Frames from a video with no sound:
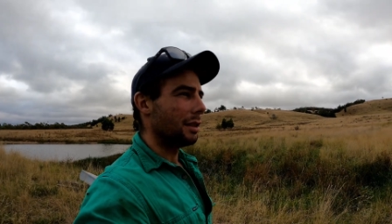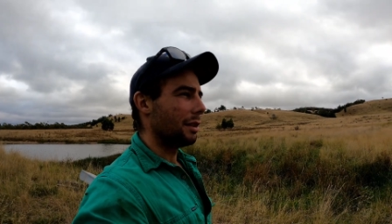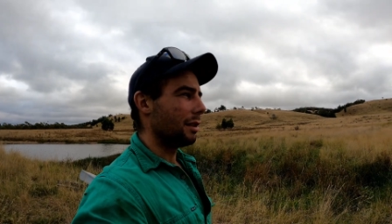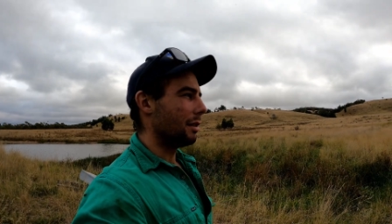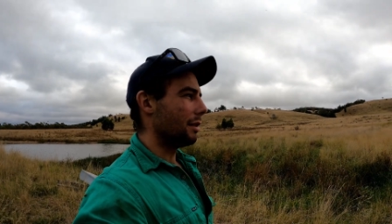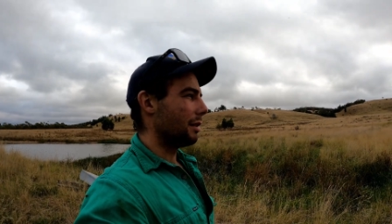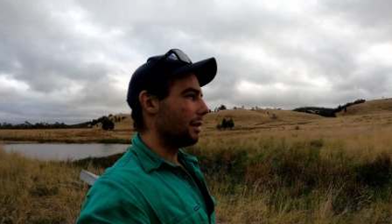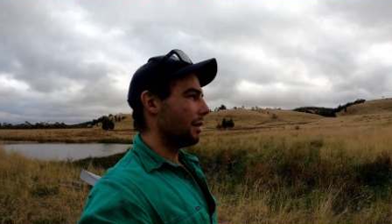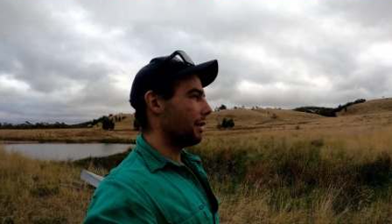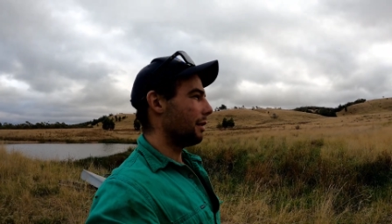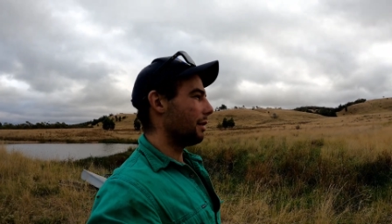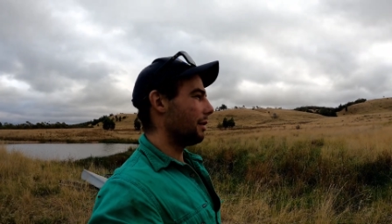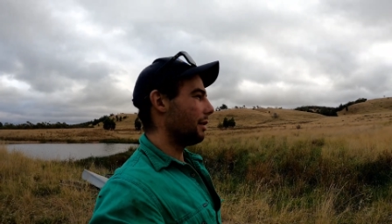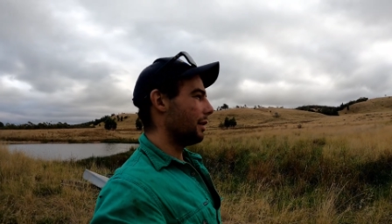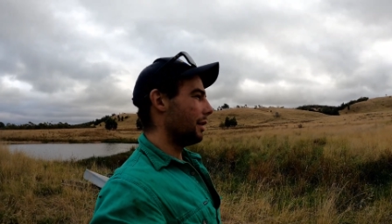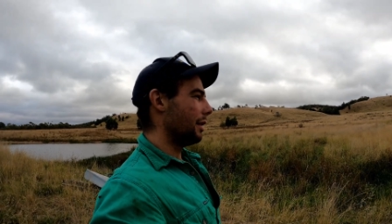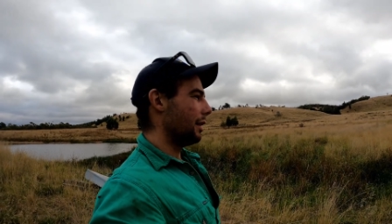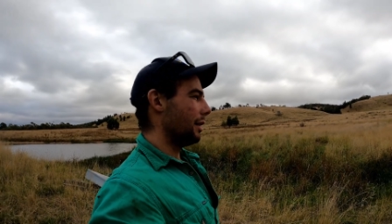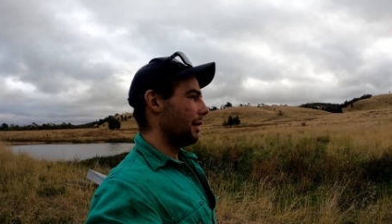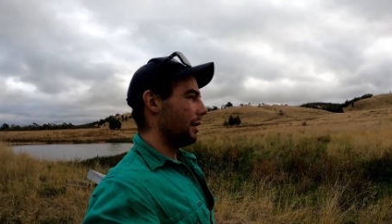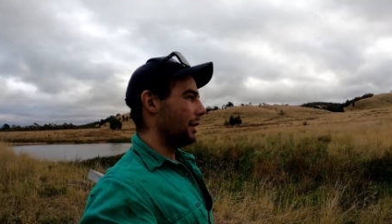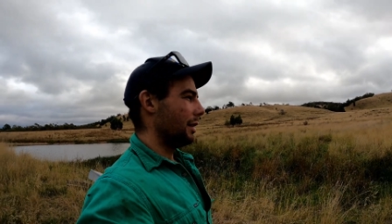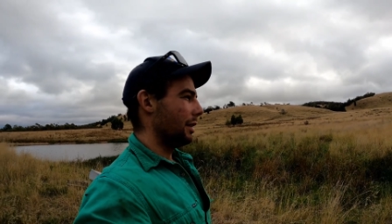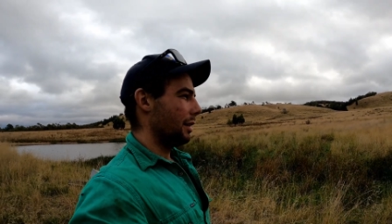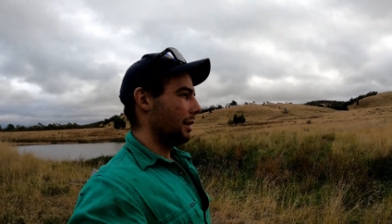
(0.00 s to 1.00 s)

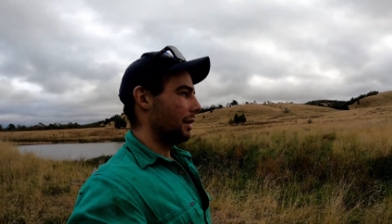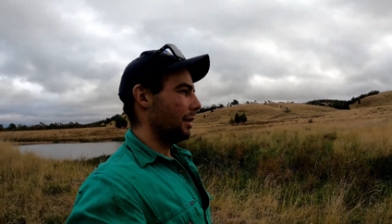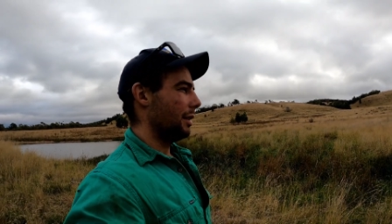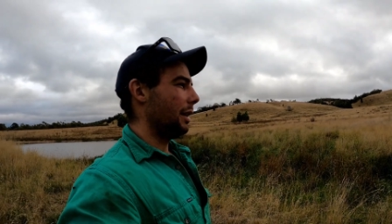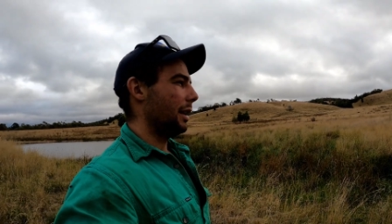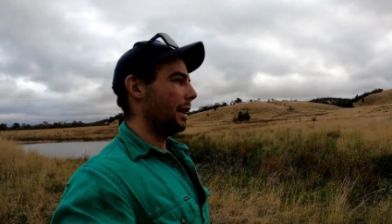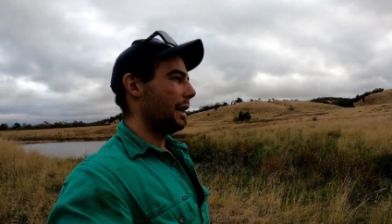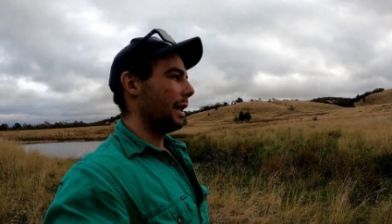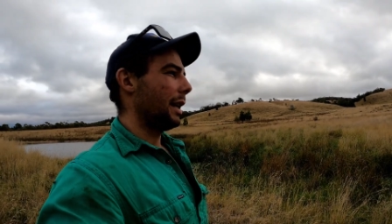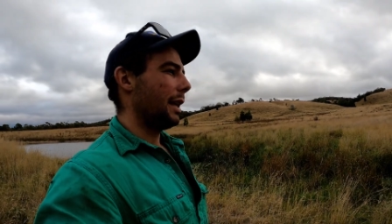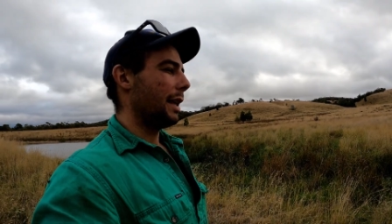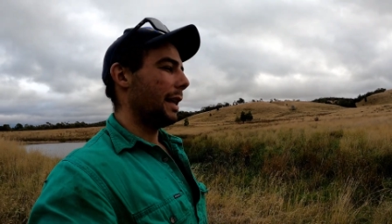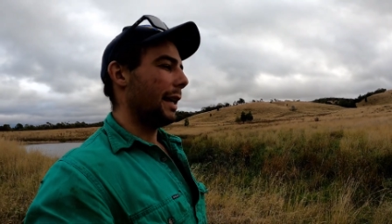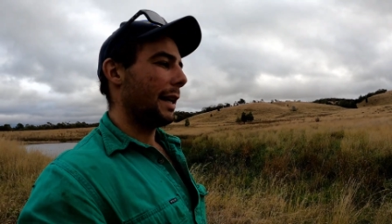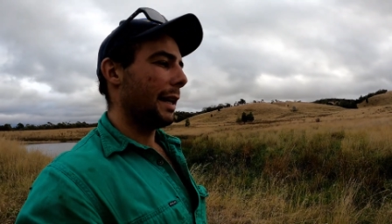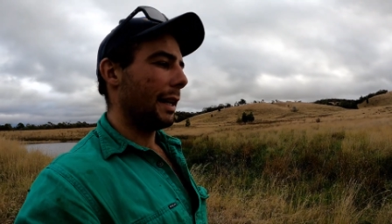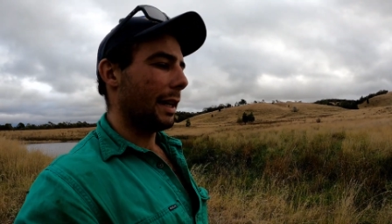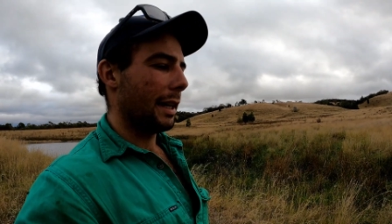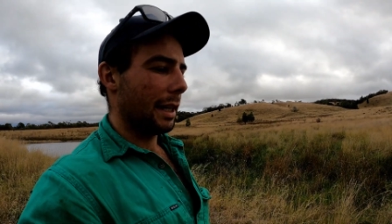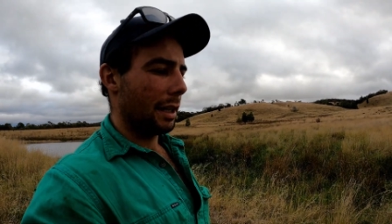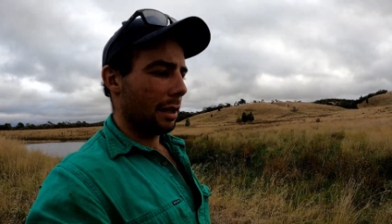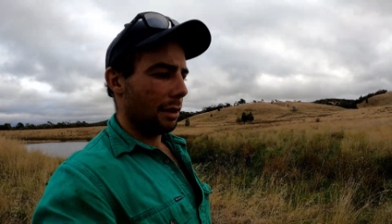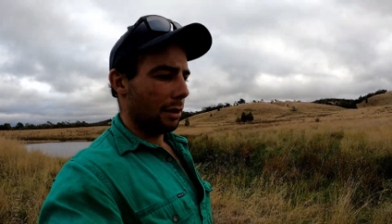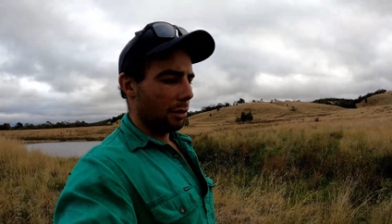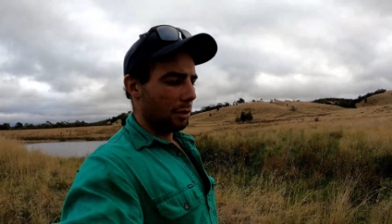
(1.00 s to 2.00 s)
and yeah, they
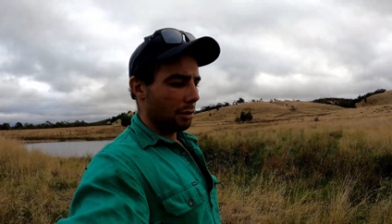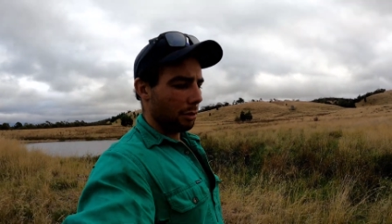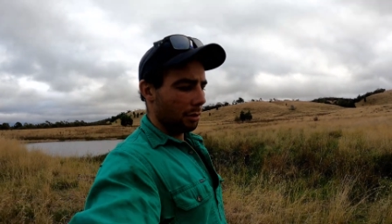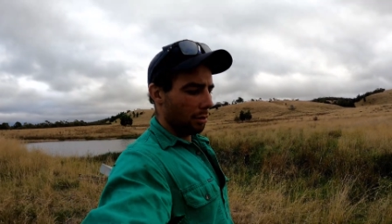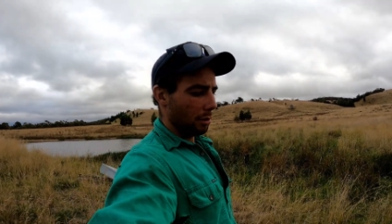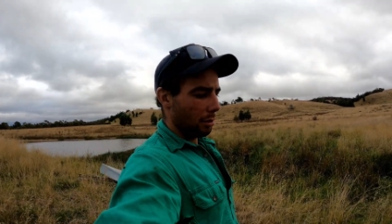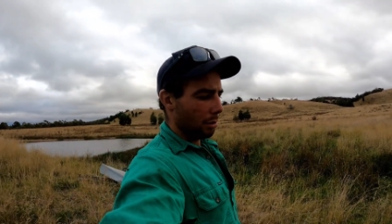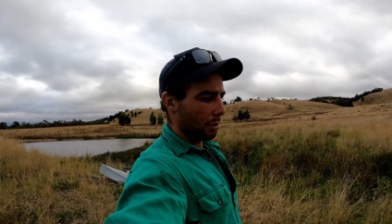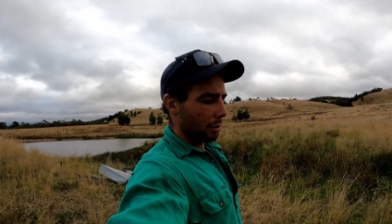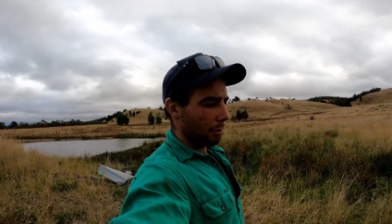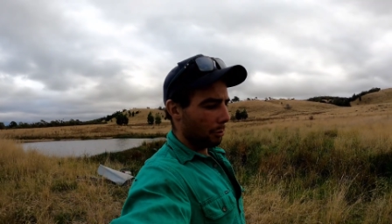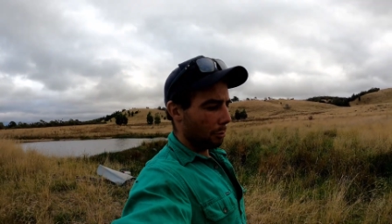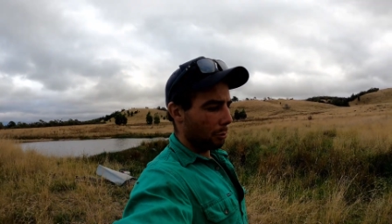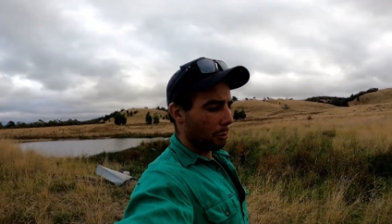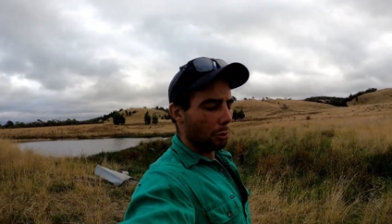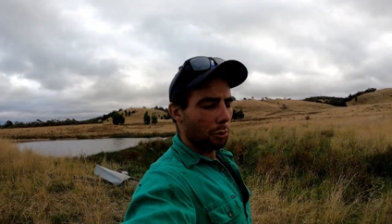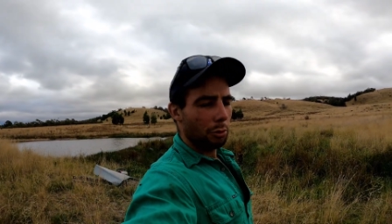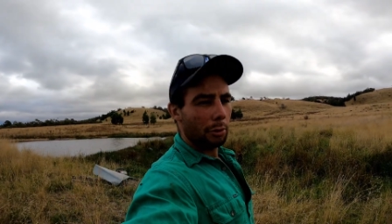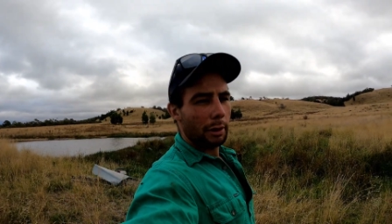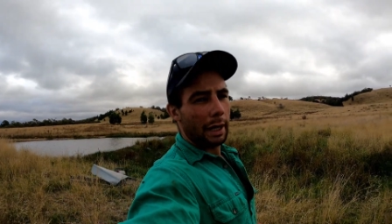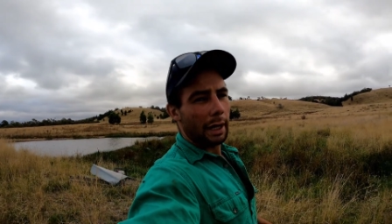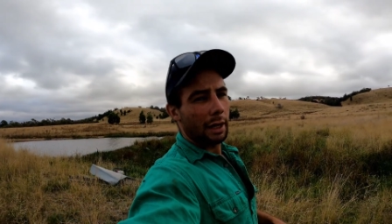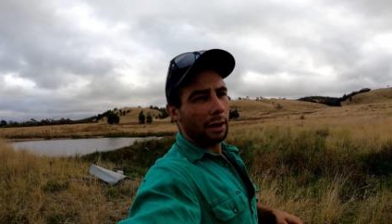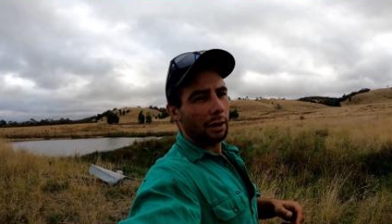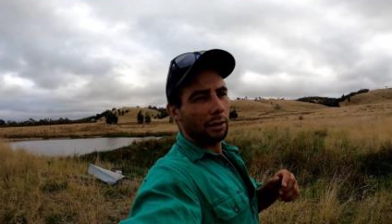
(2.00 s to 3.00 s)
can get a lot of
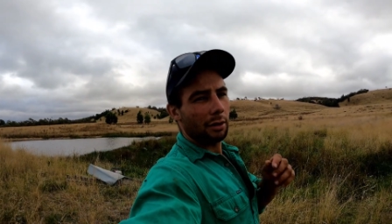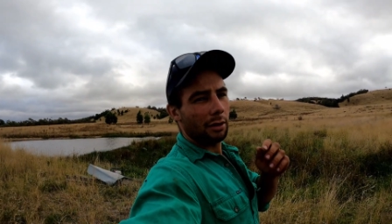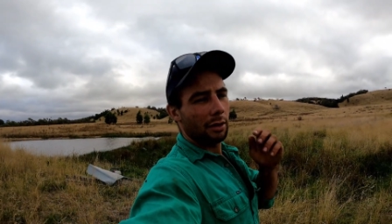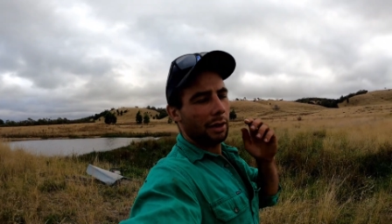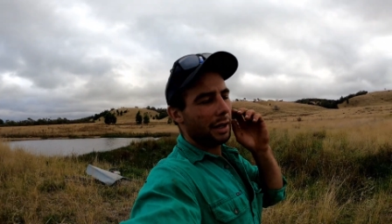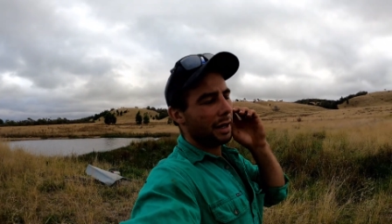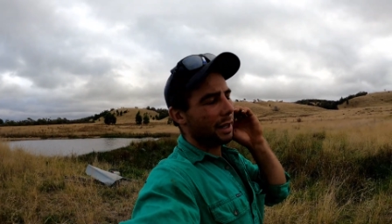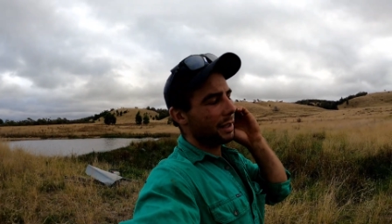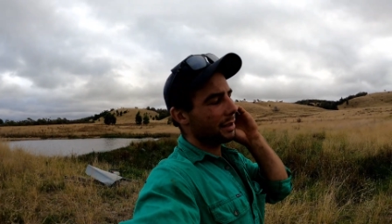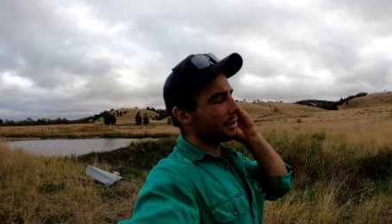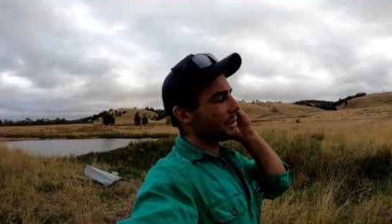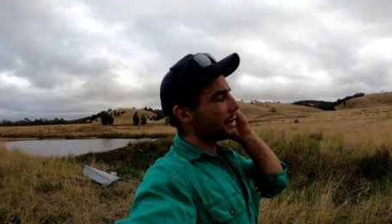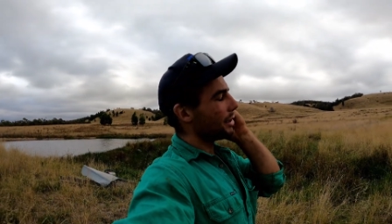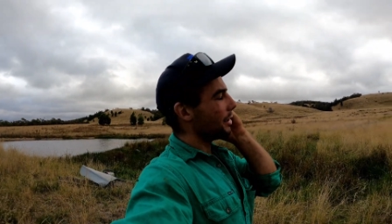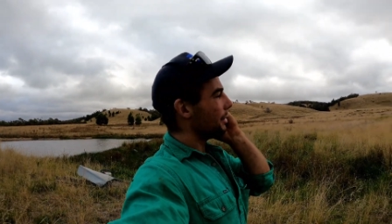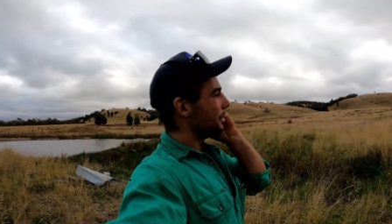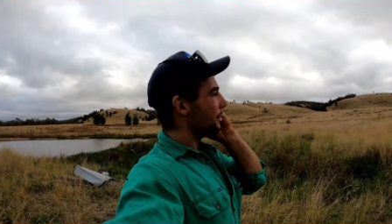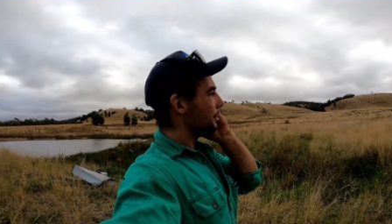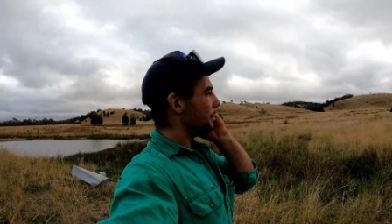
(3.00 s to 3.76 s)
water out of the grass.